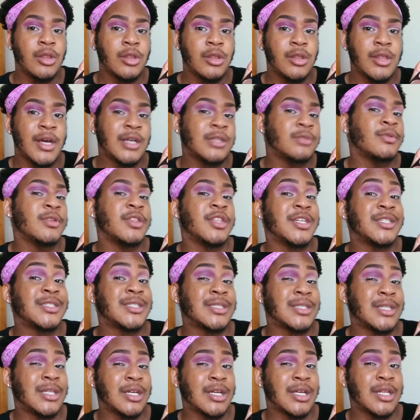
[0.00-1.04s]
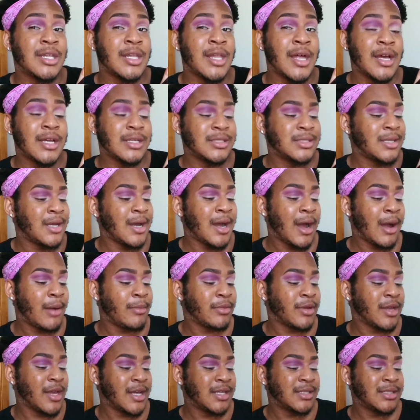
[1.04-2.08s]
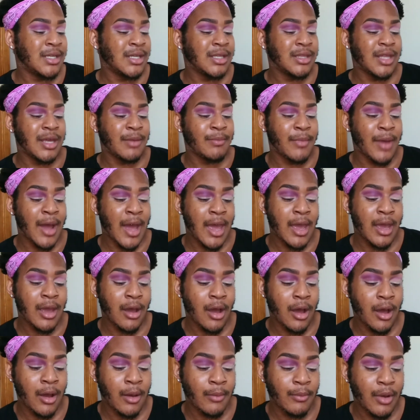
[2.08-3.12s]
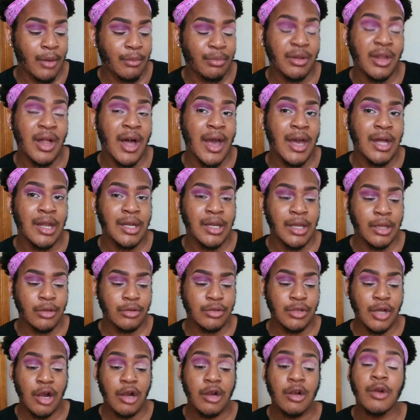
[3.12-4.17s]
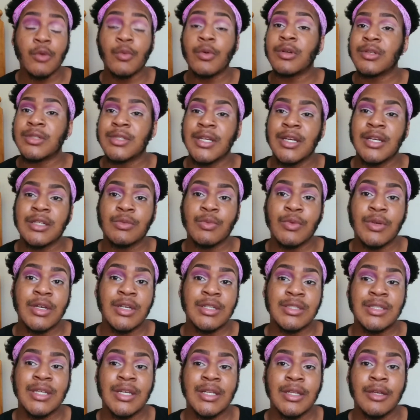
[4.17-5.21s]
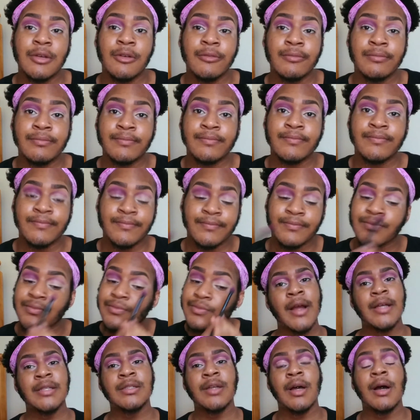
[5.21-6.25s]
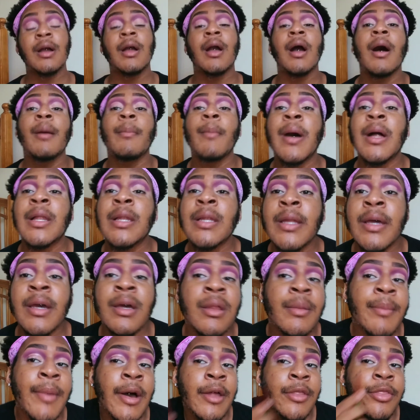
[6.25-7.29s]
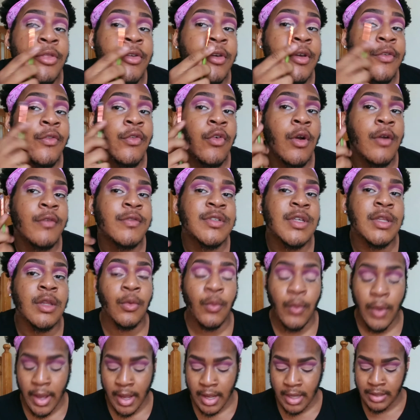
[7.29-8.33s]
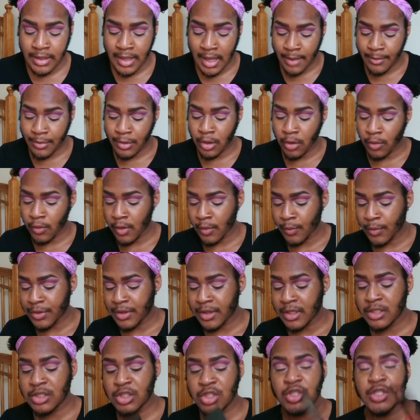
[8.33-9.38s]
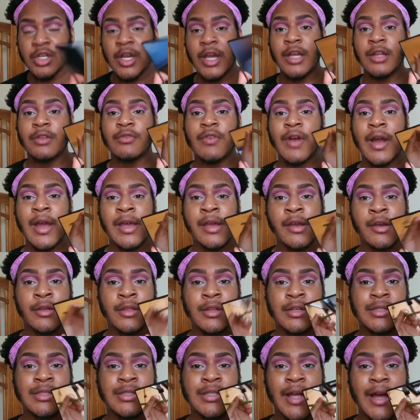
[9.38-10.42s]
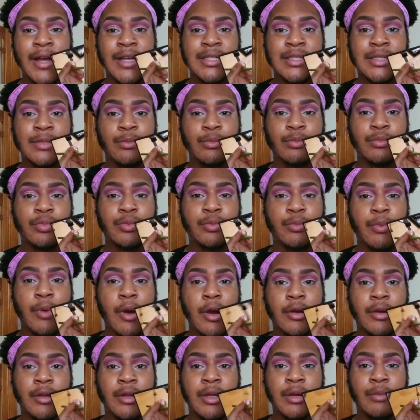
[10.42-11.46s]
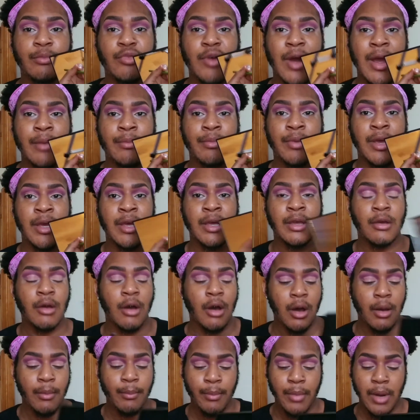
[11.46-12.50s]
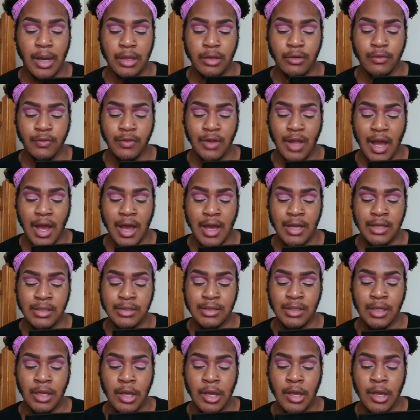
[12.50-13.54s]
That's what this is looking like. So I'm guessing they might apply a little darker. We'll see as we continue. So I cut my lid about 3/4 of the way, and now I'm going with this shade right here, this nice sparkly bright pink called Butterflies.